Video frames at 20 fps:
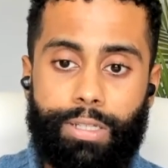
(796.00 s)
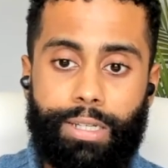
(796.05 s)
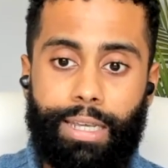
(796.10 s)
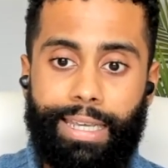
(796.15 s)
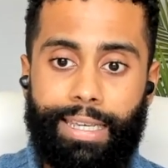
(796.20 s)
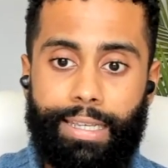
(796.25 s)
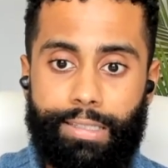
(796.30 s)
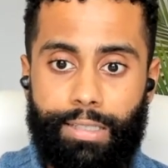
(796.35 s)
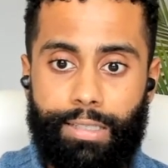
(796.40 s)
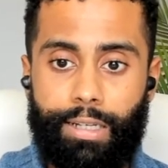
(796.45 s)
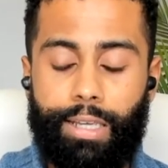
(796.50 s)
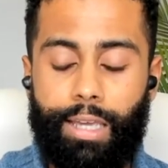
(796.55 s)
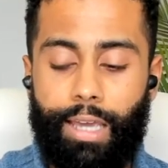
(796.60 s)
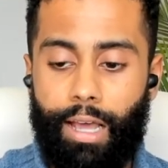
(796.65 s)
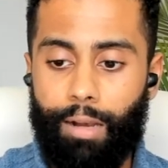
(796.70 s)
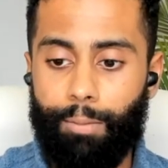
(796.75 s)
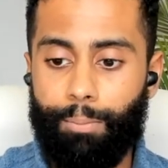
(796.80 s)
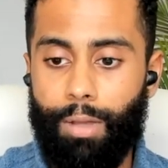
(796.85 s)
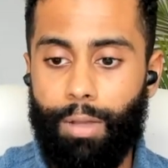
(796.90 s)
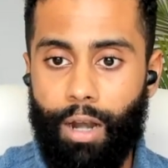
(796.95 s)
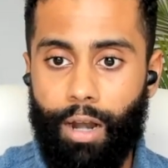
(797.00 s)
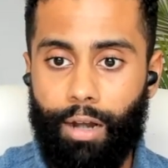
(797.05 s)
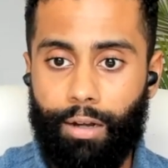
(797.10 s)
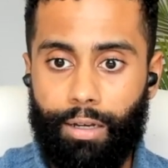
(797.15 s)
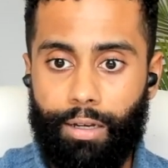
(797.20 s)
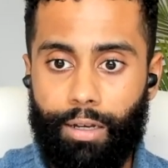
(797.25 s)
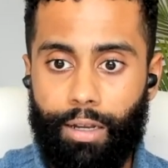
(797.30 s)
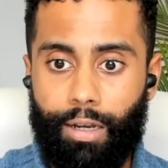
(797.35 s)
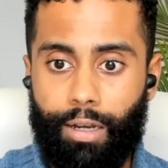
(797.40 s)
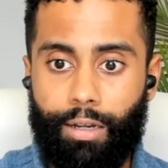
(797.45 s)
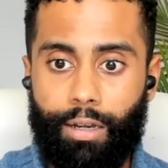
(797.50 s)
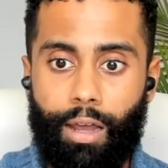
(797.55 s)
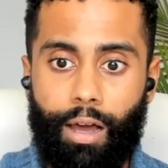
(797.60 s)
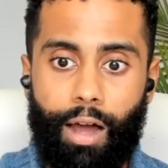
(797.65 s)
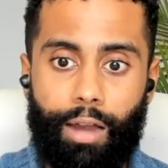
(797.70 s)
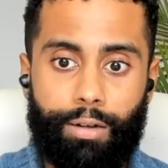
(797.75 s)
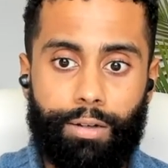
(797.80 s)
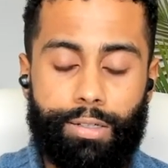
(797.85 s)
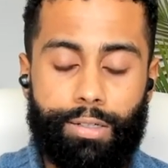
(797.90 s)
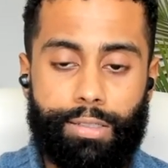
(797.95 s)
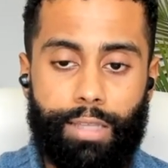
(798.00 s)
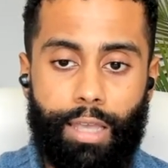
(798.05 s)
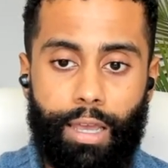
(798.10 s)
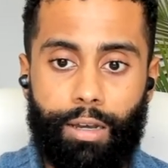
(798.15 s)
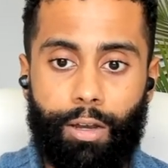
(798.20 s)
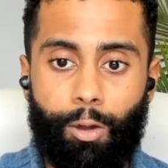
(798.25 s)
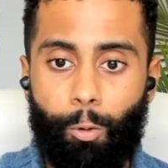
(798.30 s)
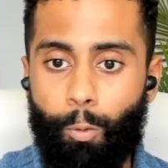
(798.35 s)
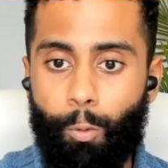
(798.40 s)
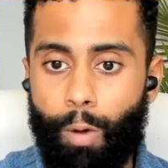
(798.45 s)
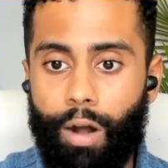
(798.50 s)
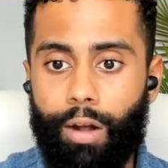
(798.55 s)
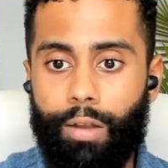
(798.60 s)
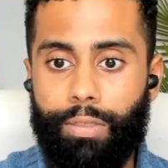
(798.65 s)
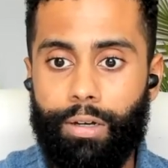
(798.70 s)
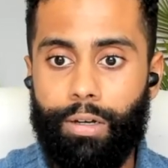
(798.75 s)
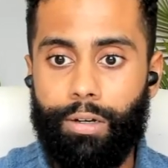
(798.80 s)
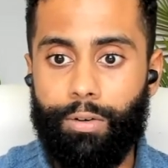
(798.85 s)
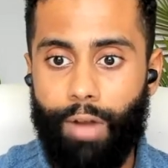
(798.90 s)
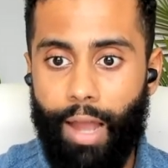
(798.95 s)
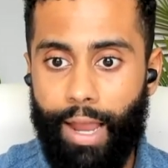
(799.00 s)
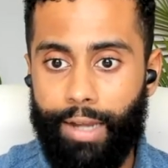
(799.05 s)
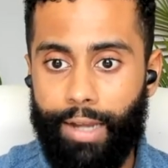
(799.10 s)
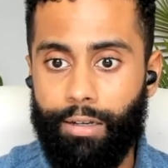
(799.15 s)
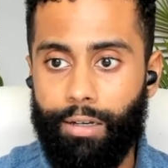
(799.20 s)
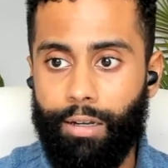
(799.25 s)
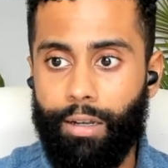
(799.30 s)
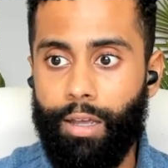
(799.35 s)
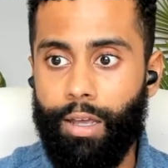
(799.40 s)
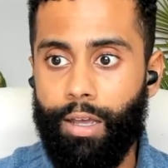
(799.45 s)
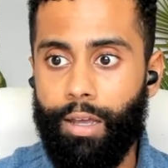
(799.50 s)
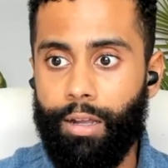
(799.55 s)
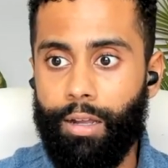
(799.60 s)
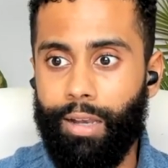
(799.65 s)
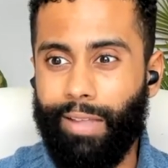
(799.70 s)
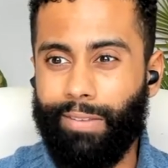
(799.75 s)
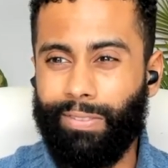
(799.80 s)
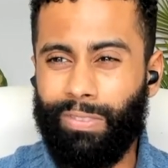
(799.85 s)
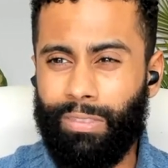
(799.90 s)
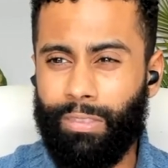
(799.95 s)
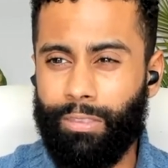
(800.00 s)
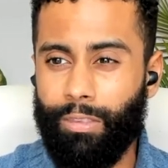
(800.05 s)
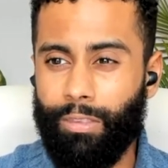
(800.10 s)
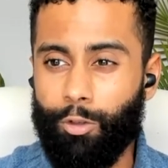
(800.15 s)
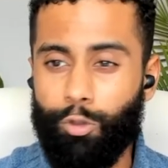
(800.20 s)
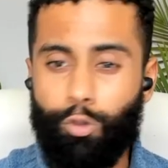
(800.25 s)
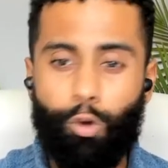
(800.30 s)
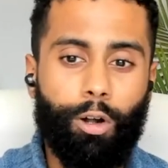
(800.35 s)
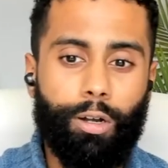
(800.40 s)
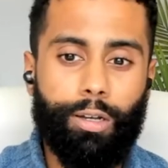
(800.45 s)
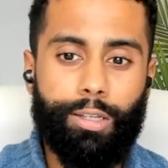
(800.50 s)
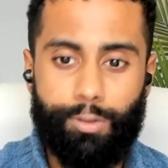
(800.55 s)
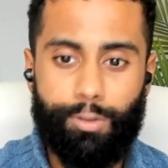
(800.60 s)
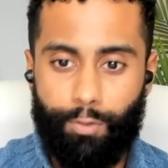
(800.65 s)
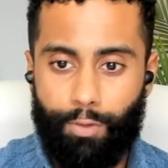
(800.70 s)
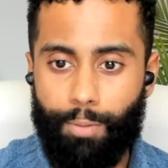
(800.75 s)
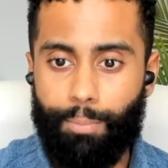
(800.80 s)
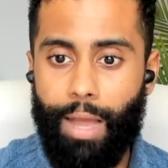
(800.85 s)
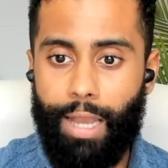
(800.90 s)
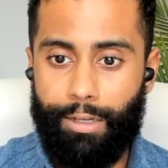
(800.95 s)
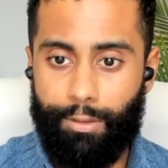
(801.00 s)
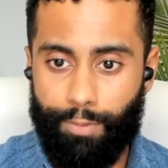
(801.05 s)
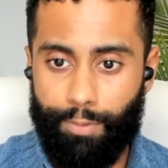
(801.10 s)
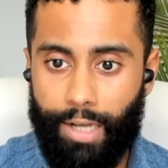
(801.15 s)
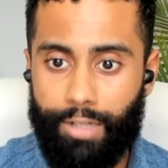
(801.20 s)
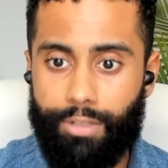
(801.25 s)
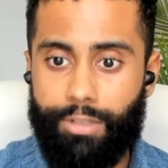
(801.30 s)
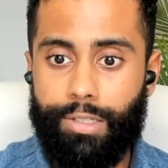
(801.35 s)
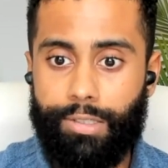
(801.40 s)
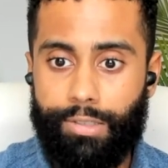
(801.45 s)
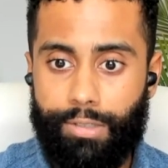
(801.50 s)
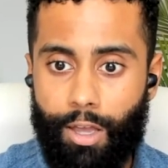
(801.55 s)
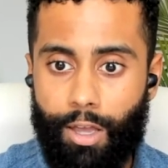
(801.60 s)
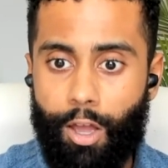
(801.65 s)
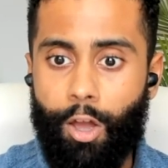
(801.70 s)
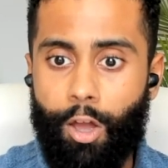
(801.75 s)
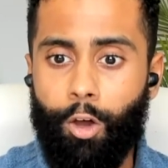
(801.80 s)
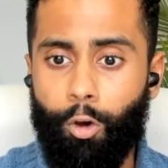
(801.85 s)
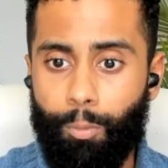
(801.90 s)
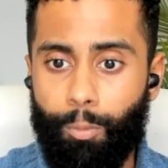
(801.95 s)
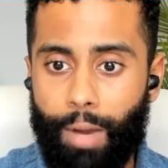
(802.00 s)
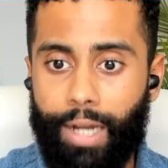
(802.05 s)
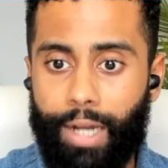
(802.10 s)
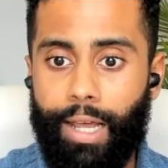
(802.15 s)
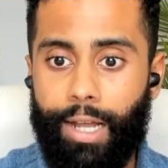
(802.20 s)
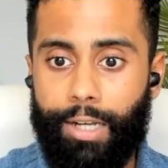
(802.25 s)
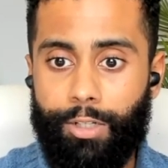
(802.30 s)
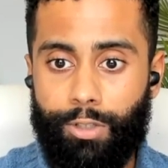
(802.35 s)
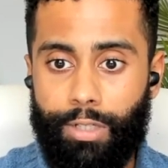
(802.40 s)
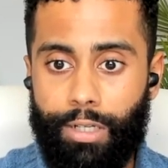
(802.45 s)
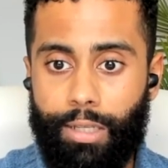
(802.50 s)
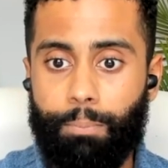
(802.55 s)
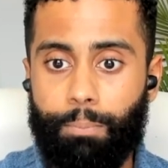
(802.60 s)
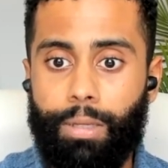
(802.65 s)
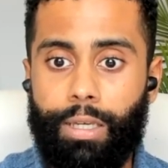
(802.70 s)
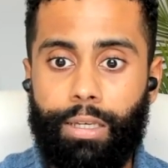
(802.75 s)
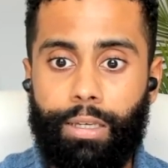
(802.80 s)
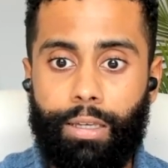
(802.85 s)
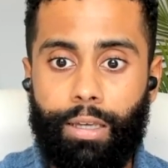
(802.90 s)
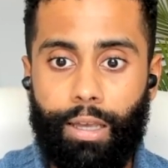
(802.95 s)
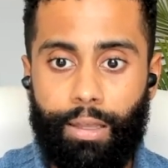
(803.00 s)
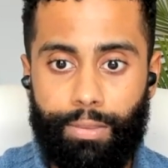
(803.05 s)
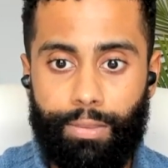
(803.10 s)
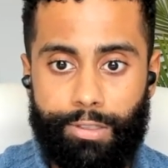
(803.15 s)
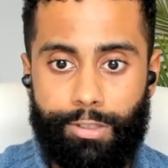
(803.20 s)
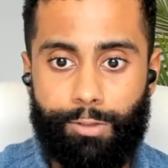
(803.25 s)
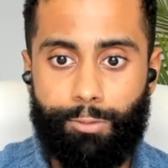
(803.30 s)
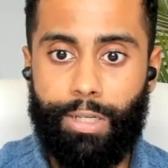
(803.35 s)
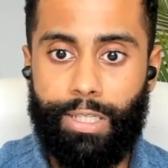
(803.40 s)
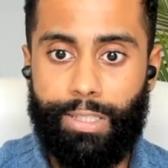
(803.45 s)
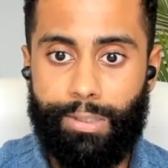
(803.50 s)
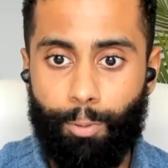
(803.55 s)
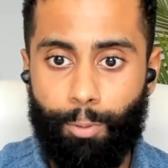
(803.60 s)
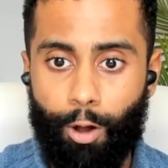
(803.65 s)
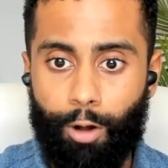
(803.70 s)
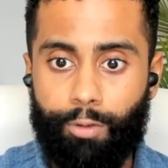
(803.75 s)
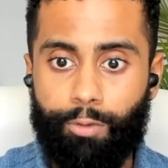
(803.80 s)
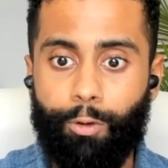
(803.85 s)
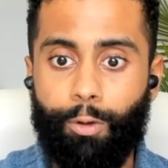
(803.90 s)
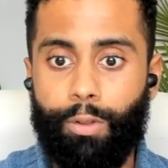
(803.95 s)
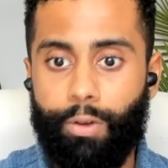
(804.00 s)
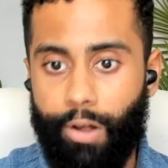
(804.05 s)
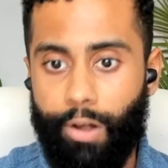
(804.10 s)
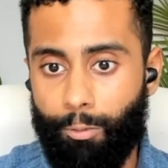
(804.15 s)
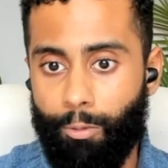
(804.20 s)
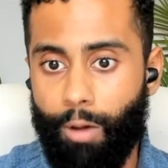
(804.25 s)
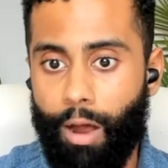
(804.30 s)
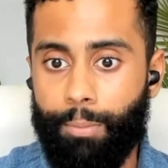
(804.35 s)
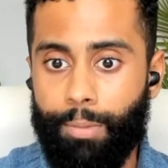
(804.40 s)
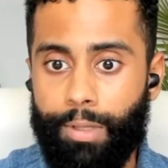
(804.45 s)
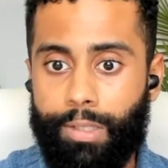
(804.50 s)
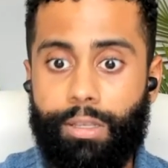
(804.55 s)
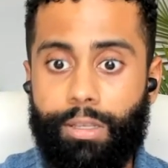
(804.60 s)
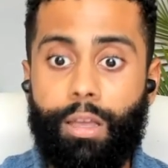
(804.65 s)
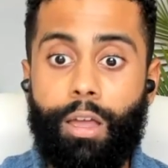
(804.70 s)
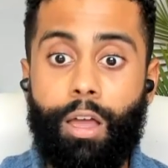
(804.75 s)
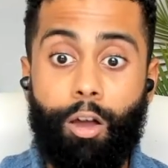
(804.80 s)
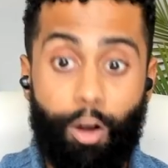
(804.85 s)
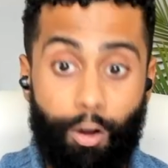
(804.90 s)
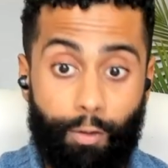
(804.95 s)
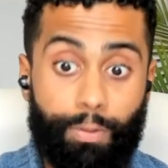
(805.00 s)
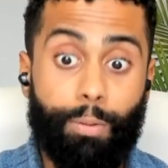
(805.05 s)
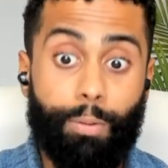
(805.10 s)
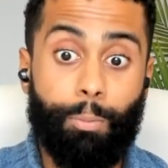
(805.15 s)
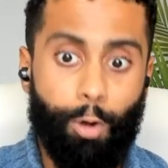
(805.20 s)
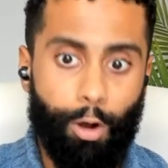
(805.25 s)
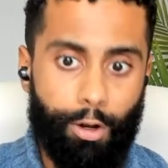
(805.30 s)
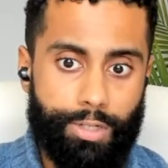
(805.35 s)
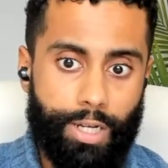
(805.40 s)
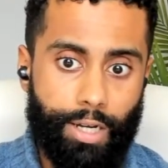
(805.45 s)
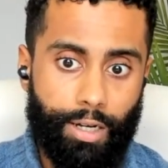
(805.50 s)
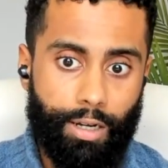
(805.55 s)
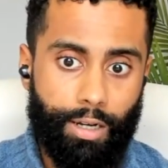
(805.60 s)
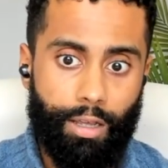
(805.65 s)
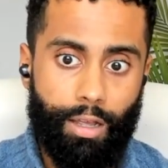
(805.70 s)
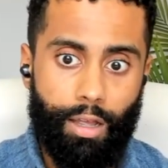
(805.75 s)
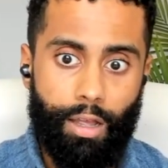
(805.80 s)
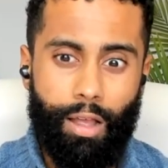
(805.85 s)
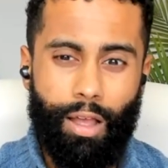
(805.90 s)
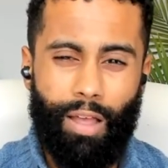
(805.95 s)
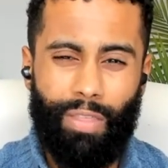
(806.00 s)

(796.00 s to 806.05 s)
which easily help an architect understand who are the right the shortlist of the manufacturers who might actually be in the sweet spot for the requirements of the project.